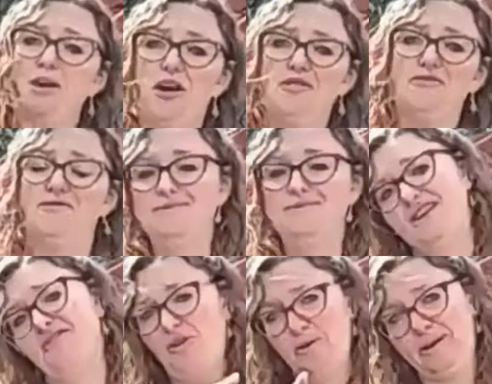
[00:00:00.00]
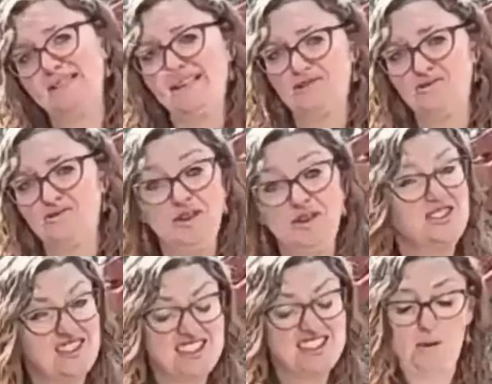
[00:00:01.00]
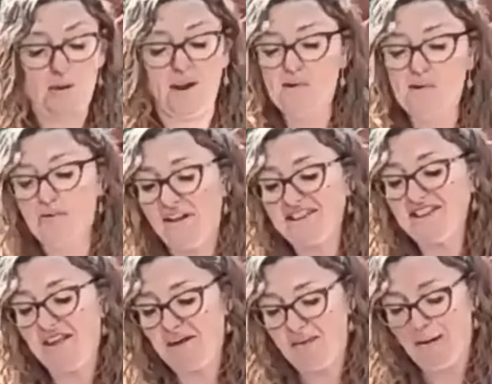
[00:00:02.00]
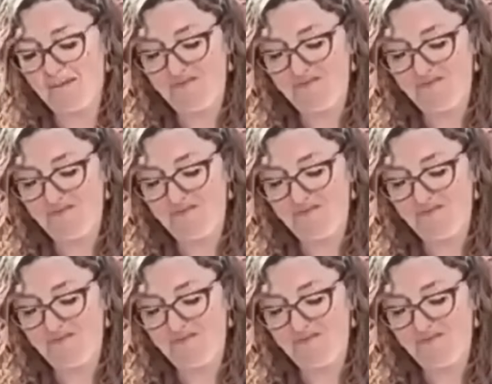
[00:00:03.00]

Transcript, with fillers: Cove instead of following its natural route. So that's quite a cool thing to think about.